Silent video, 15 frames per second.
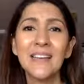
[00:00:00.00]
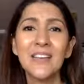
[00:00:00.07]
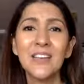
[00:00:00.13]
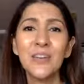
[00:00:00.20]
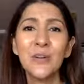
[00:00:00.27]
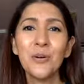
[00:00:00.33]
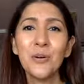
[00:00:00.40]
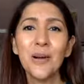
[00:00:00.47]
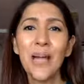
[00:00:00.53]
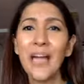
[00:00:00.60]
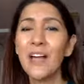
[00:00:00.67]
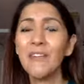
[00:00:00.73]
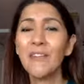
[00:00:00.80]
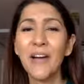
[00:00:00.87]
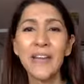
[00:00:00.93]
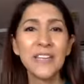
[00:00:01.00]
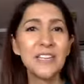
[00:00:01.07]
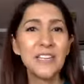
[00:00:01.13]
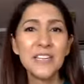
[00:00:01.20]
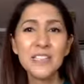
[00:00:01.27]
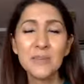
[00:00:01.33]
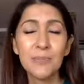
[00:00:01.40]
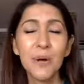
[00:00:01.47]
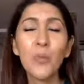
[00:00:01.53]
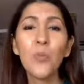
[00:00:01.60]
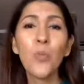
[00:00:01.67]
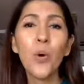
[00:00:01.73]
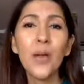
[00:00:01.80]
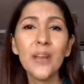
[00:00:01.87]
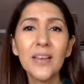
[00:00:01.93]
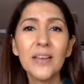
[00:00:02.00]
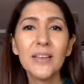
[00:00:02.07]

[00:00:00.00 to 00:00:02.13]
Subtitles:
you know, have ideas about what